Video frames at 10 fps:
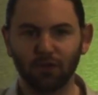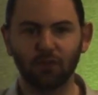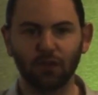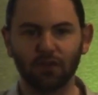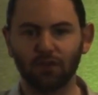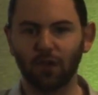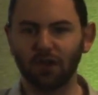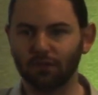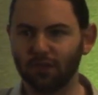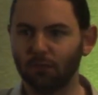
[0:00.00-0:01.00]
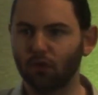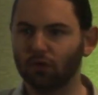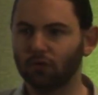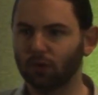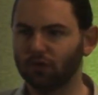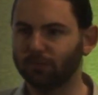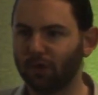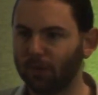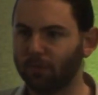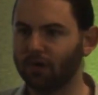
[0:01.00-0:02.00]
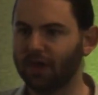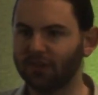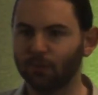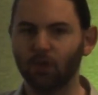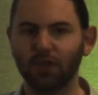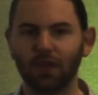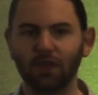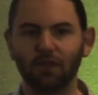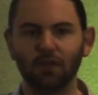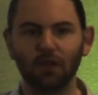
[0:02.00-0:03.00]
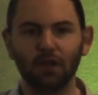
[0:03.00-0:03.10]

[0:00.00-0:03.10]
which was one of the most popular exploit kits,